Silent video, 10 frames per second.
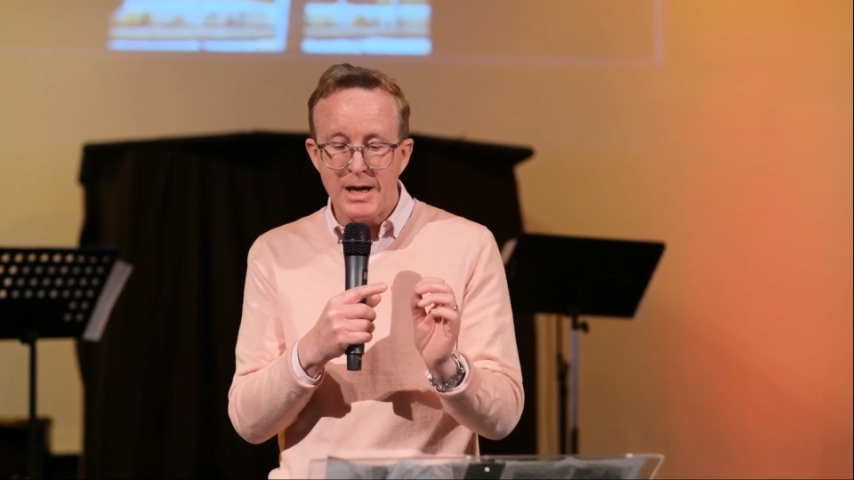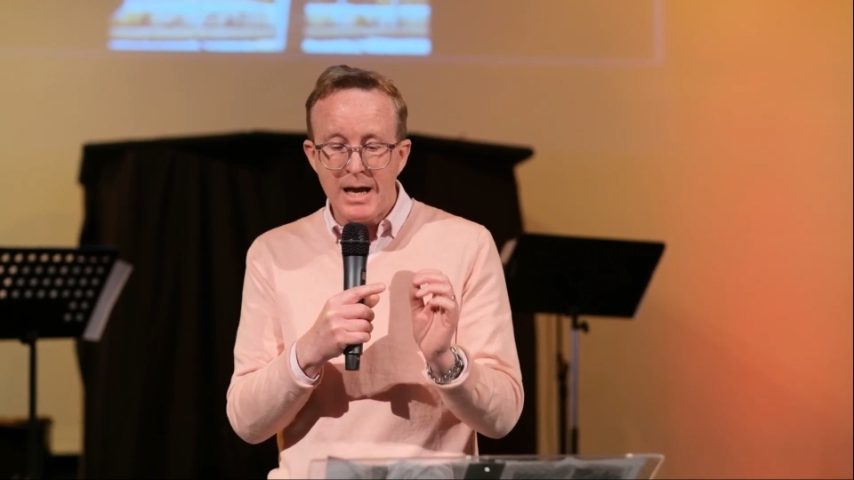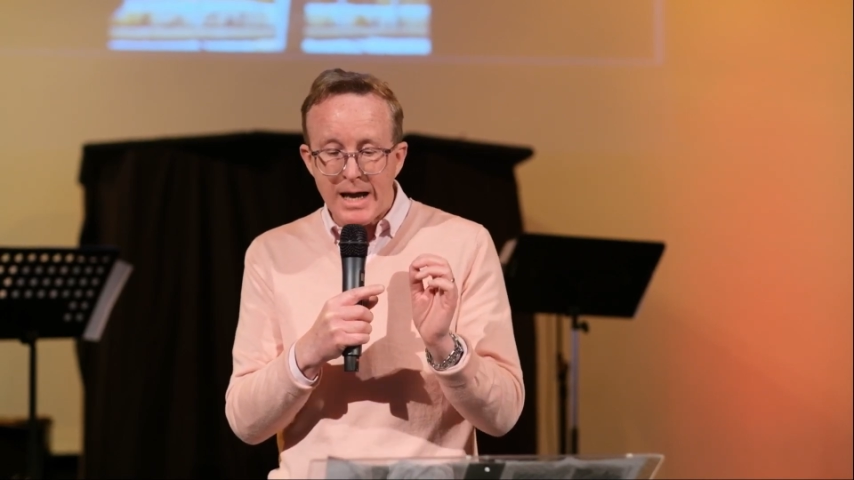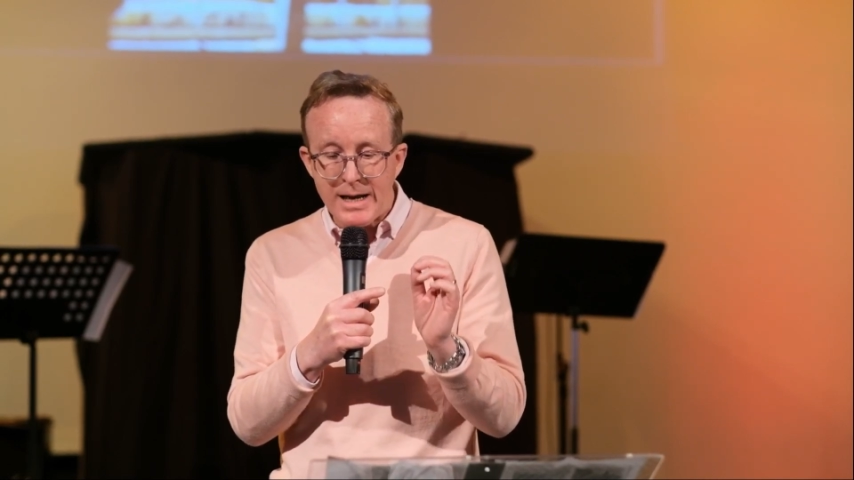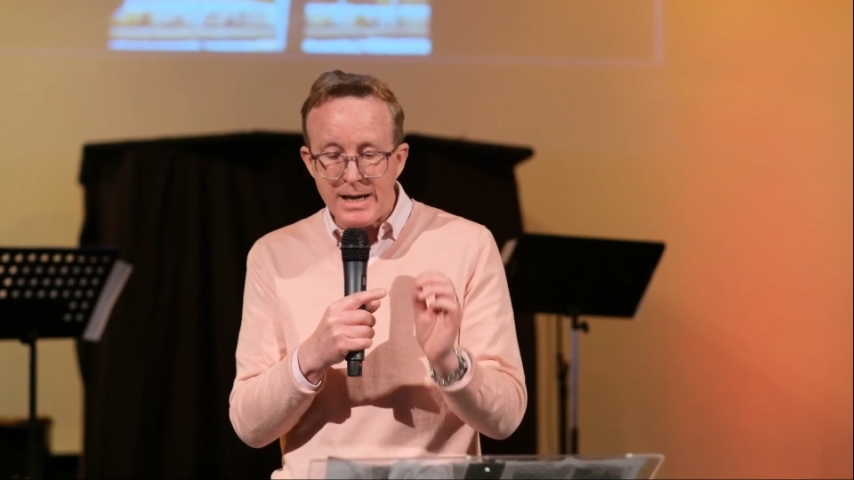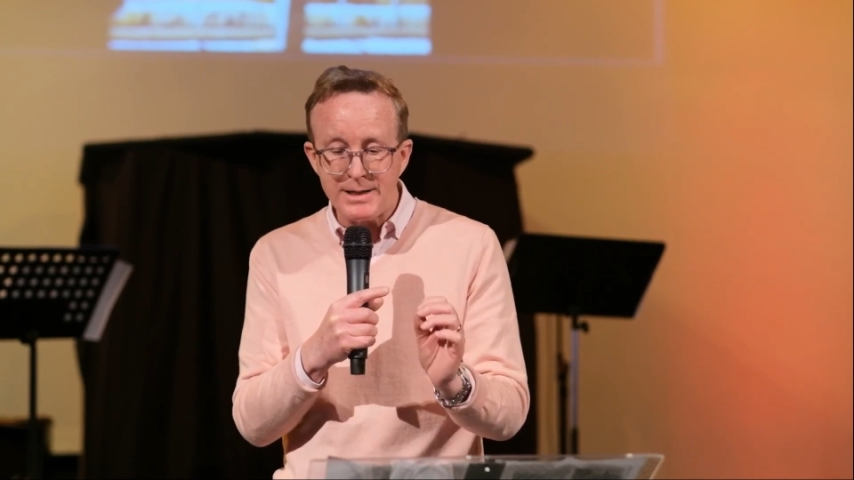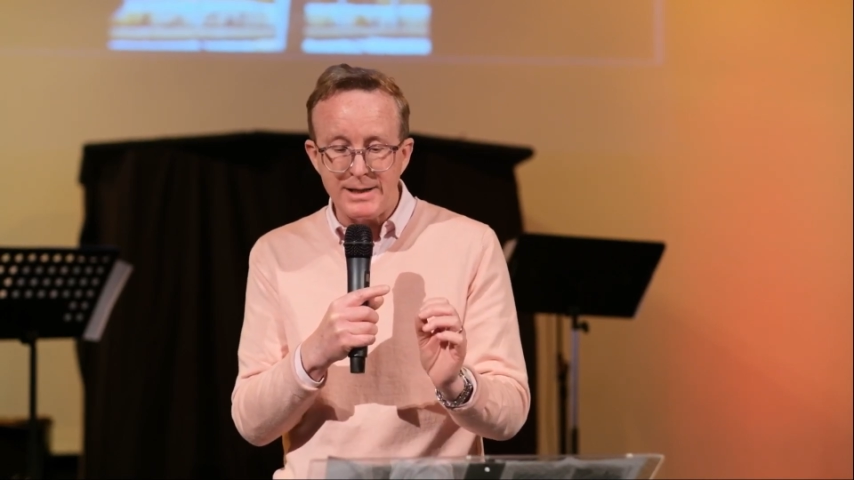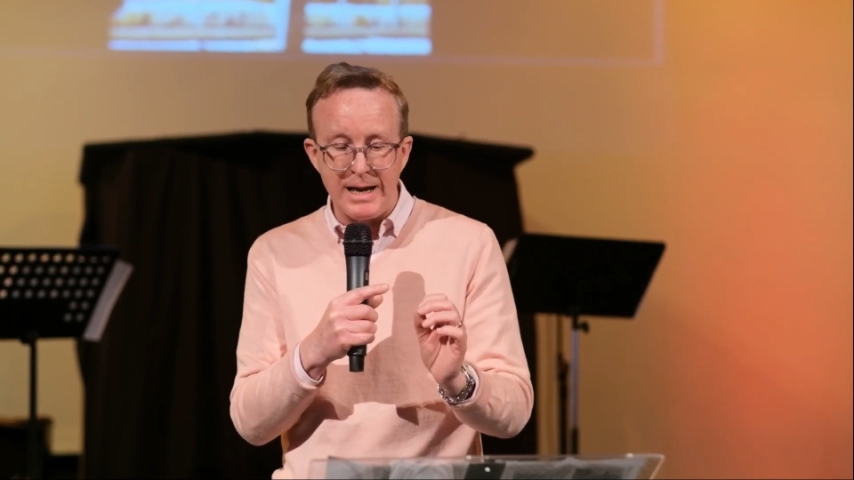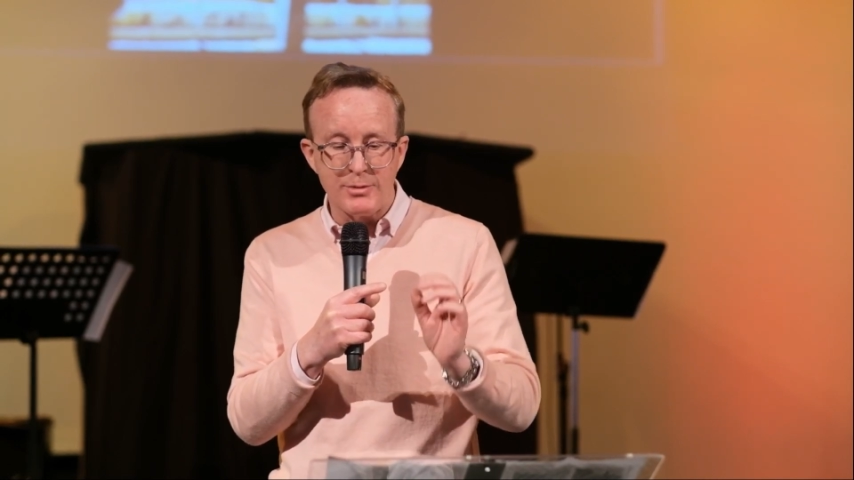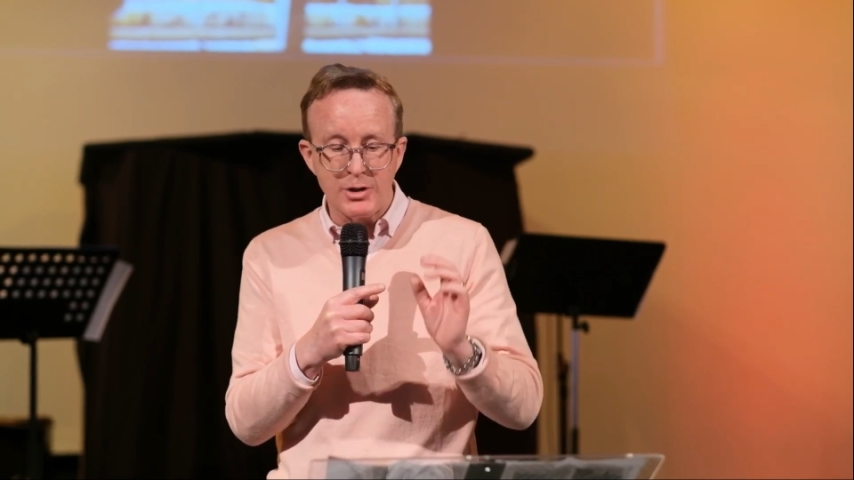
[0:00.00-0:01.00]
in his
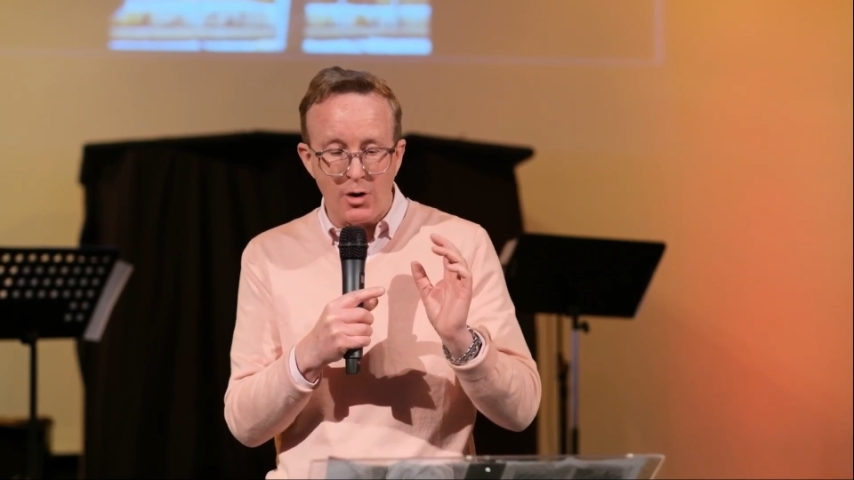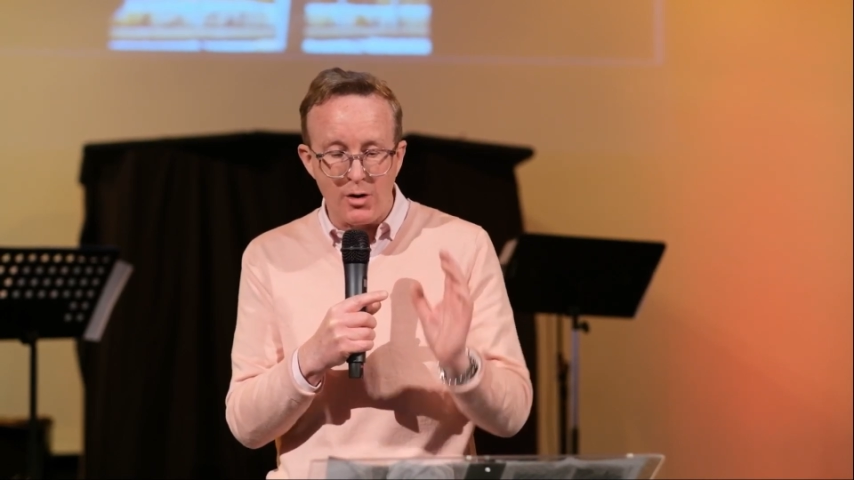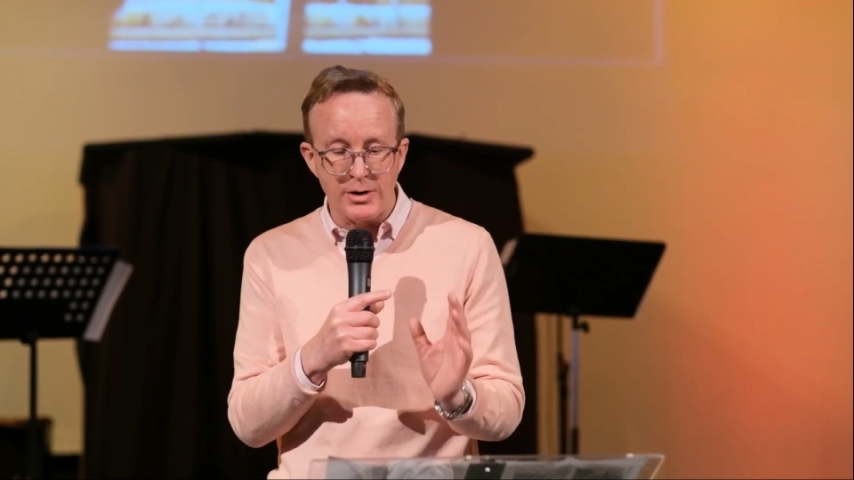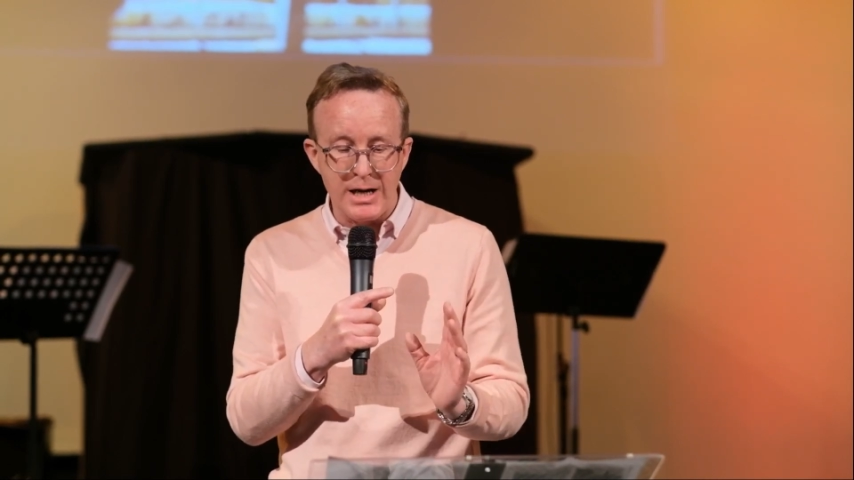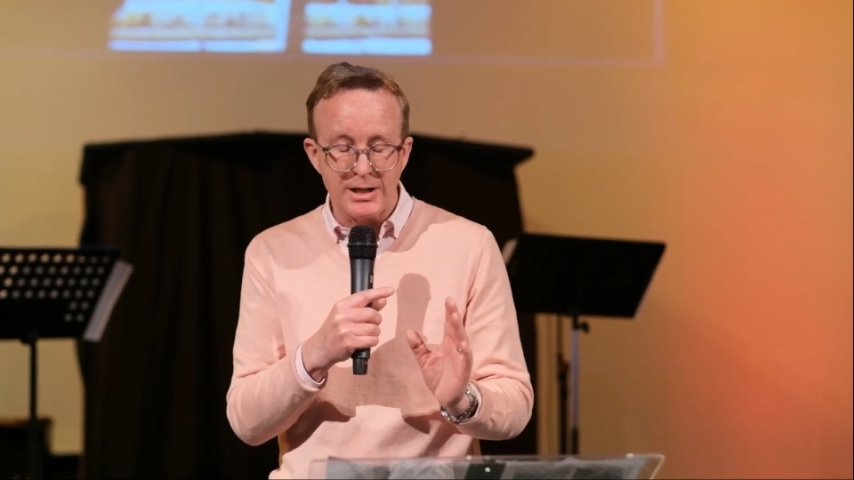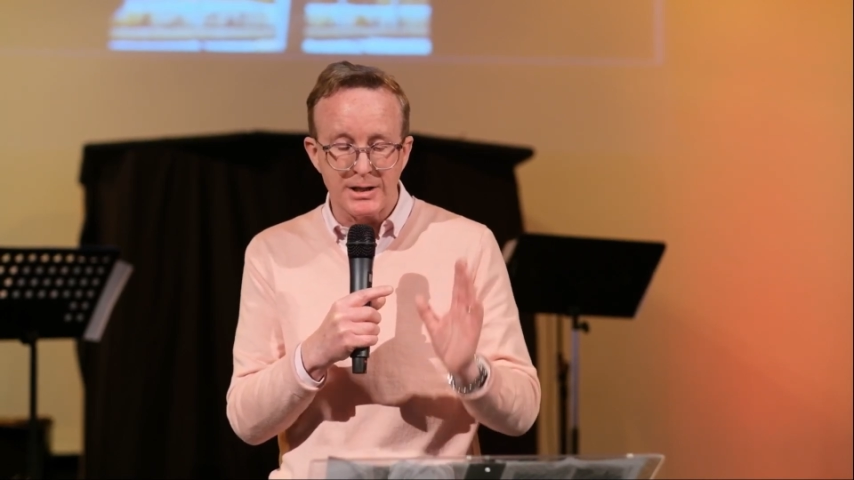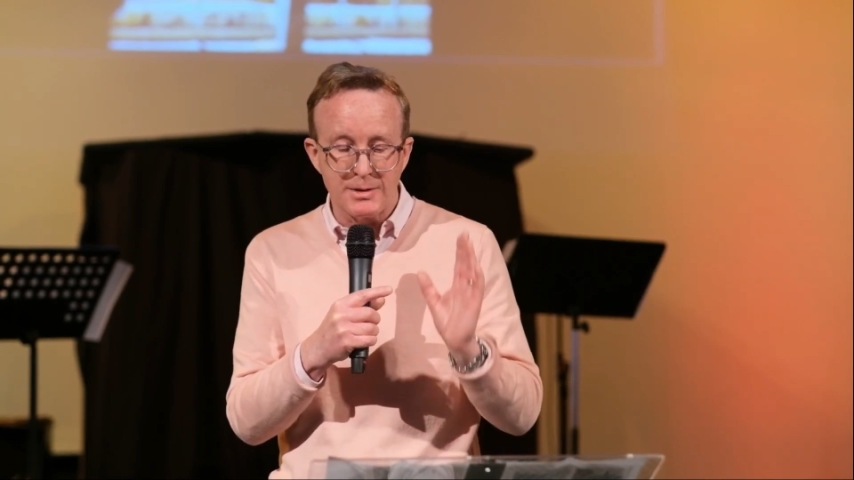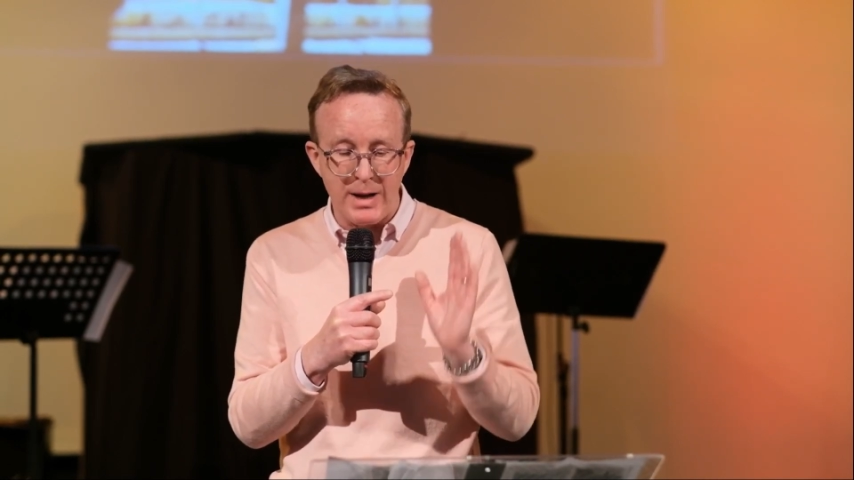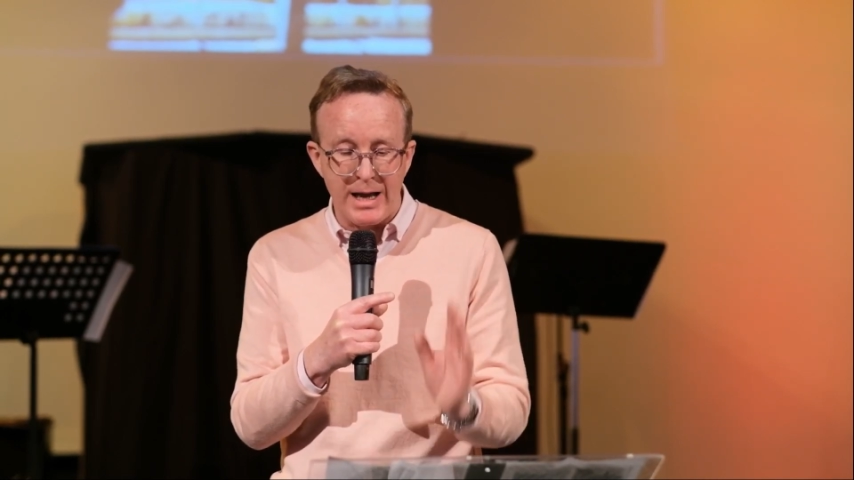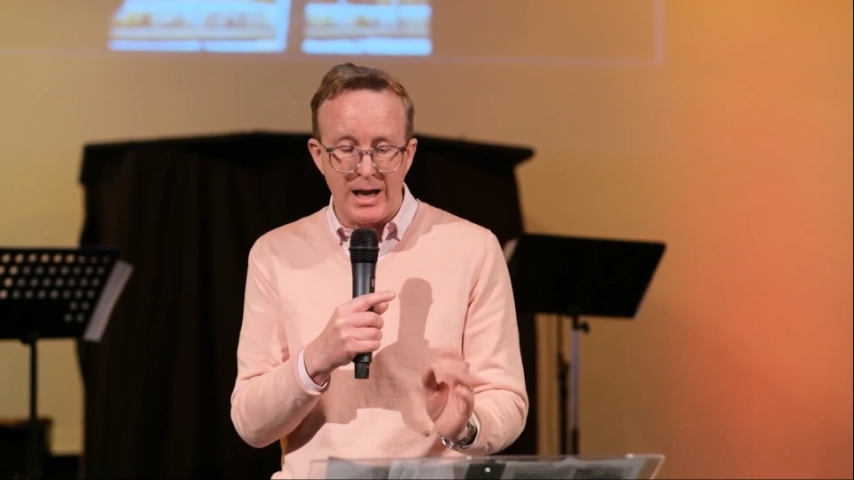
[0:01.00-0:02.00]
name to all nations,
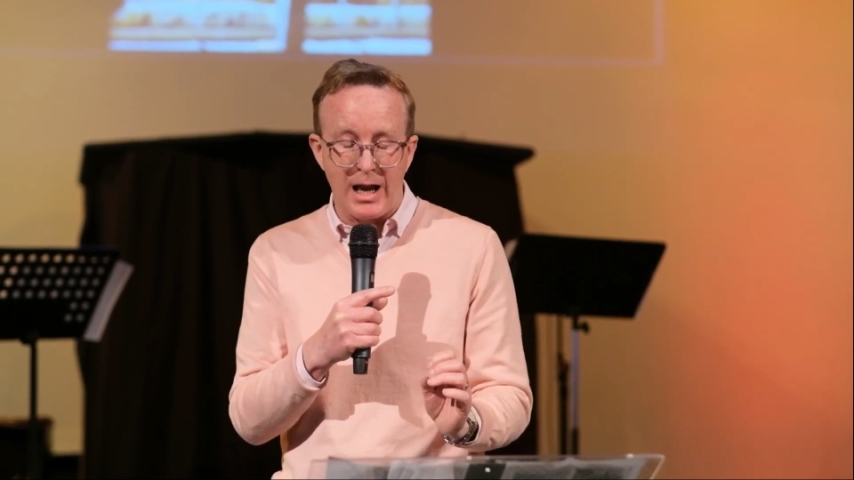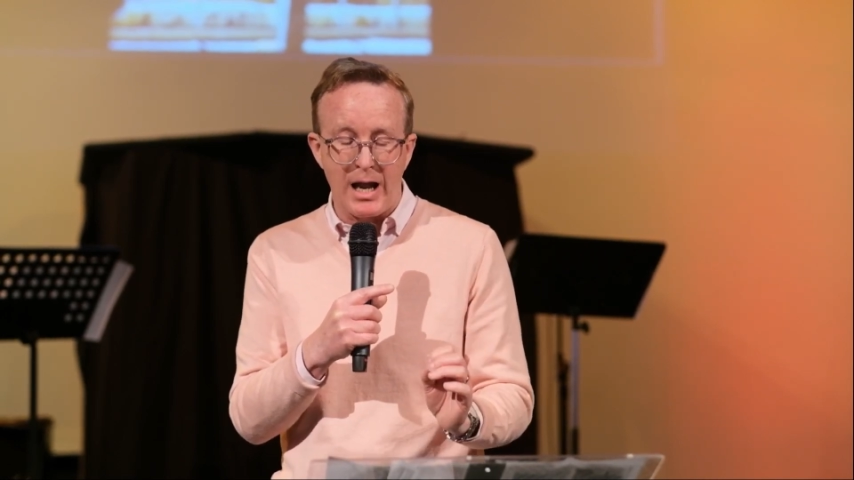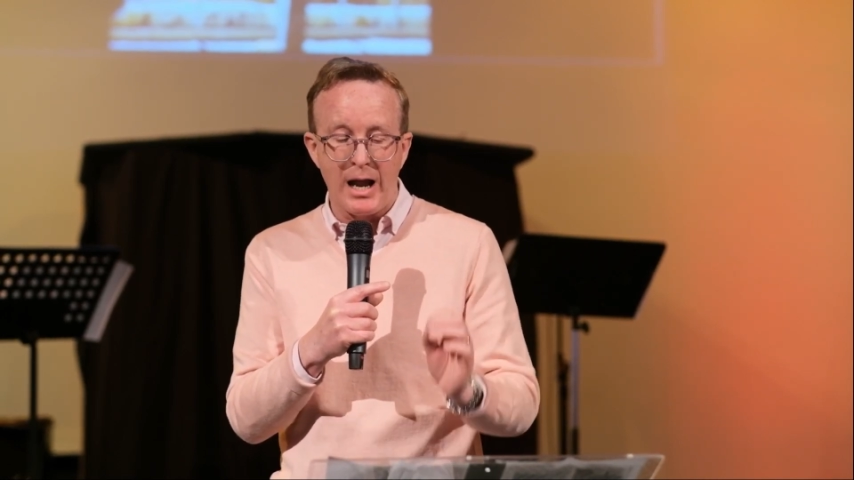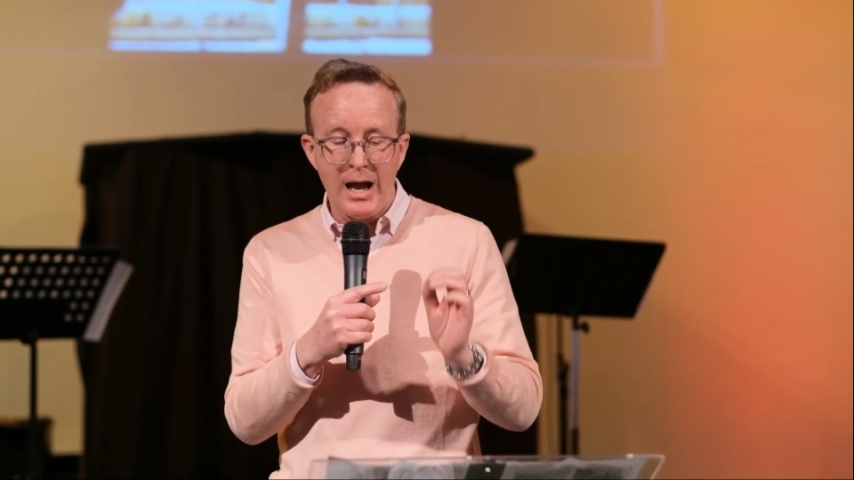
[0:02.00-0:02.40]
beginning